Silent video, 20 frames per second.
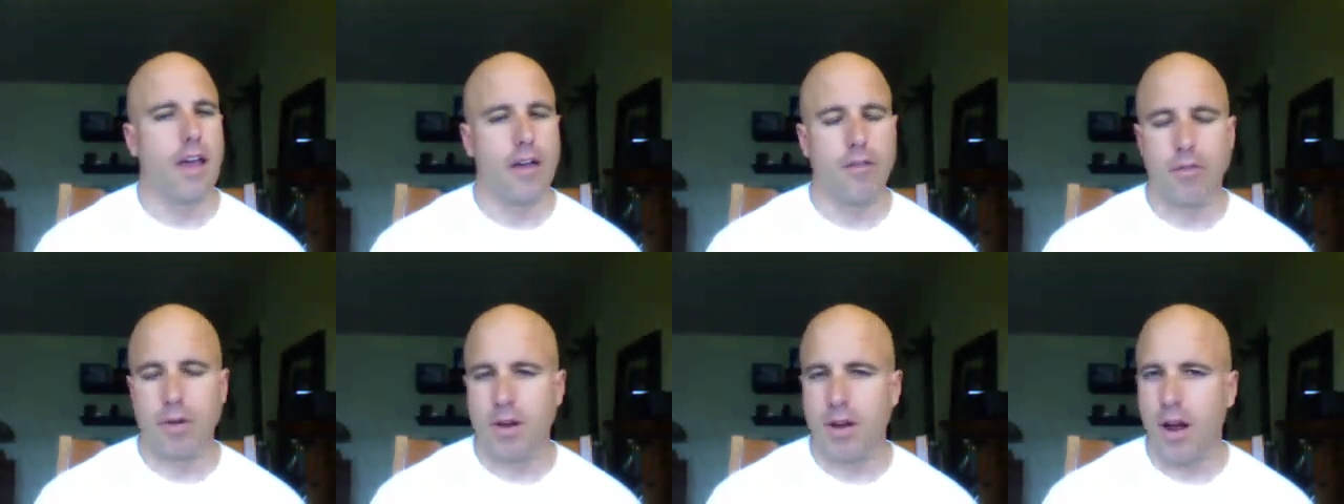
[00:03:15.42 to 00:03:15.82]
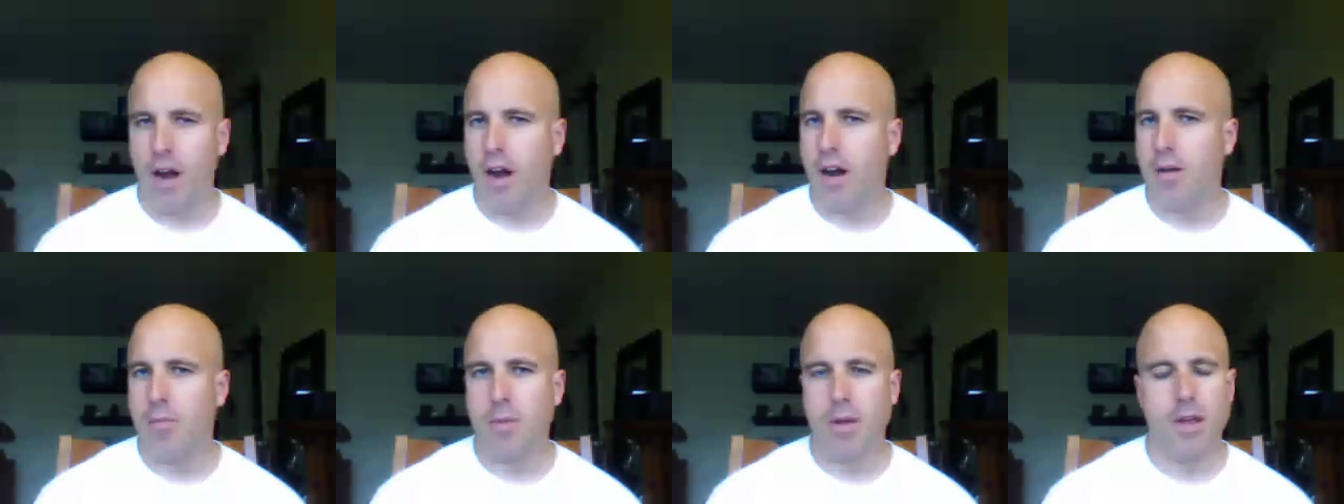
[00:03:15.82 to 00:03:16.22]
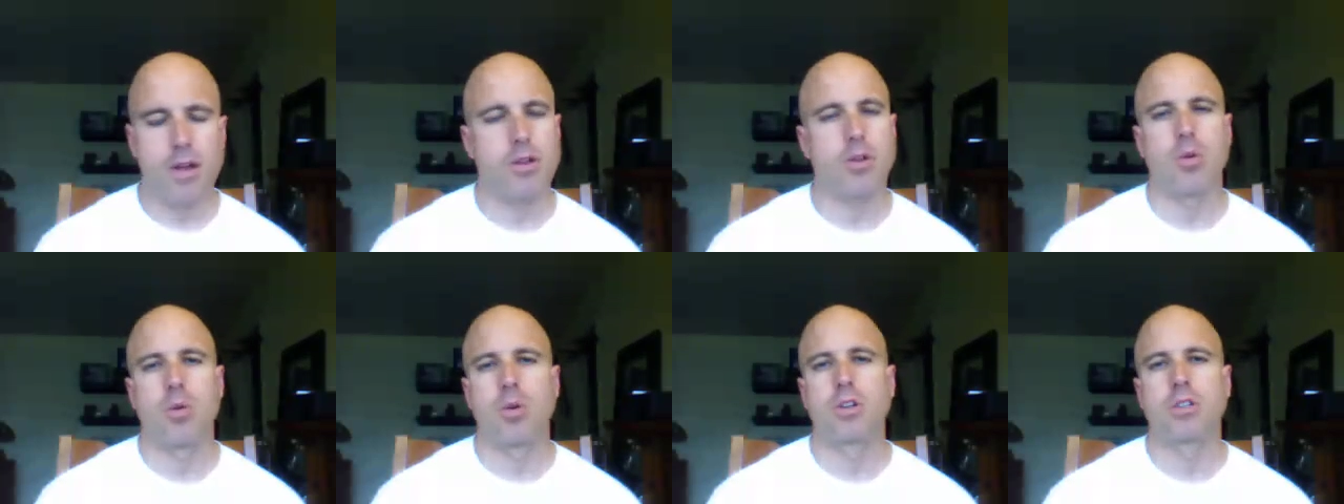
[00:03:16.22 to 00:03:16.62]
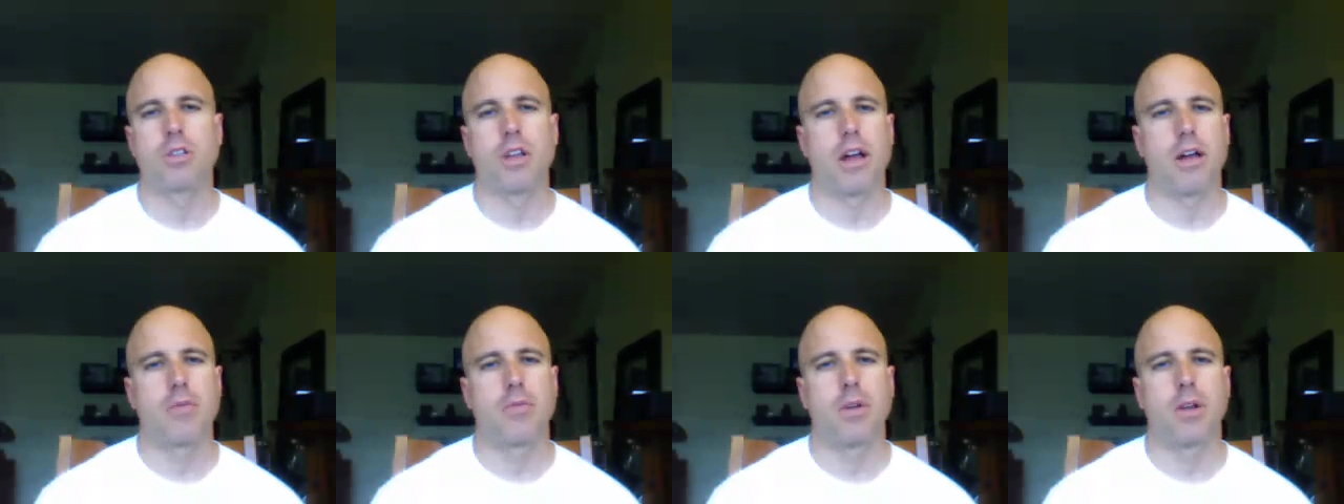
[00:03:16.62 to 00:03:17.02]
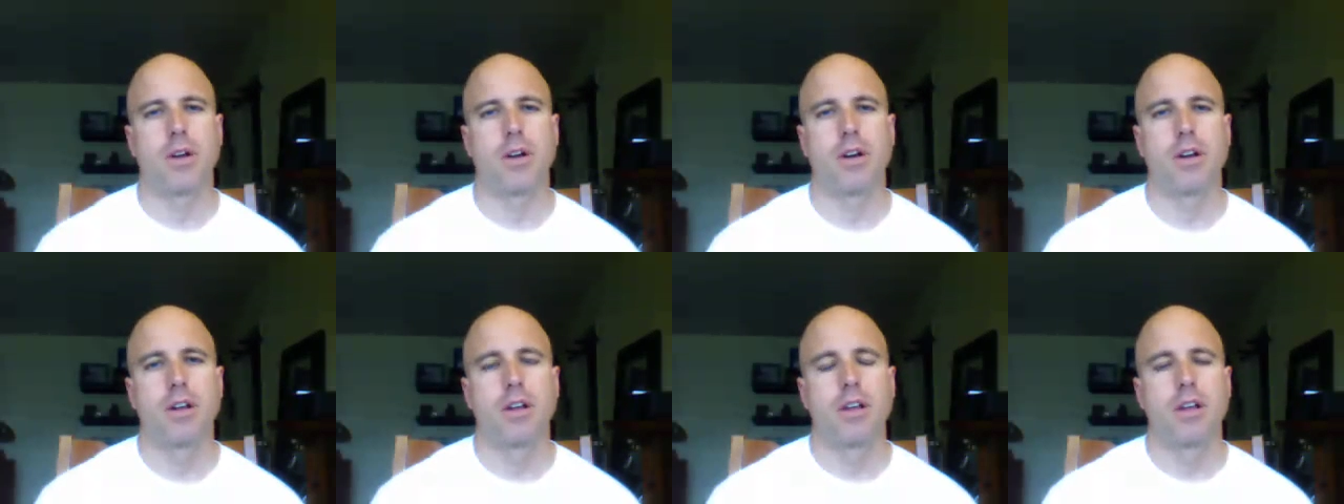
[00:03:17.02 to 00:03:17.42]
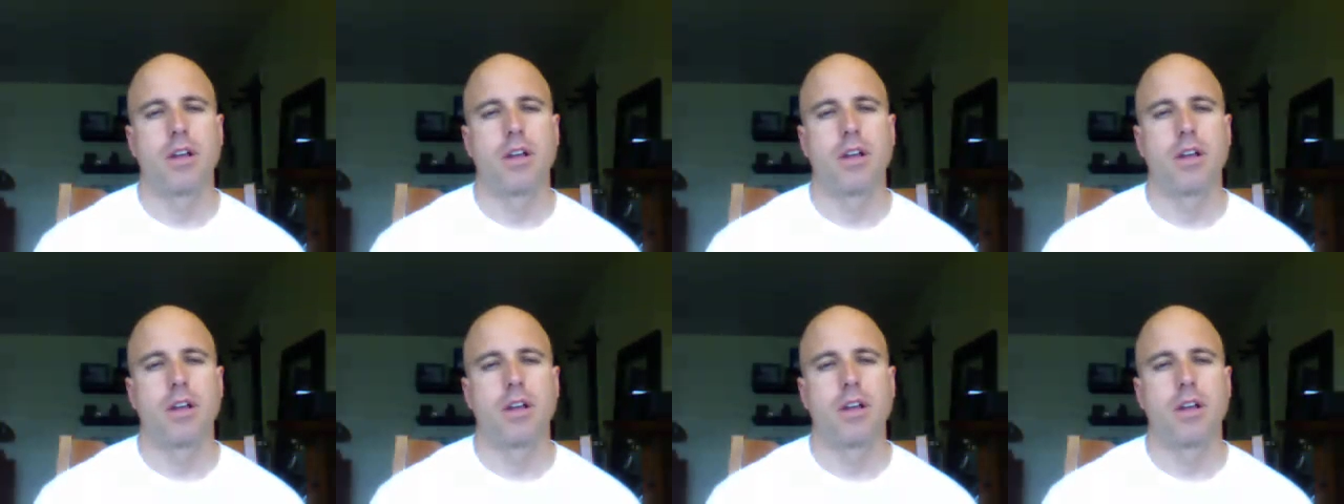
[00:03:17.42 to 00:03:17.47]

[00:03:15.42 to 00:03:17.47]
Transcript: every Ironman course out there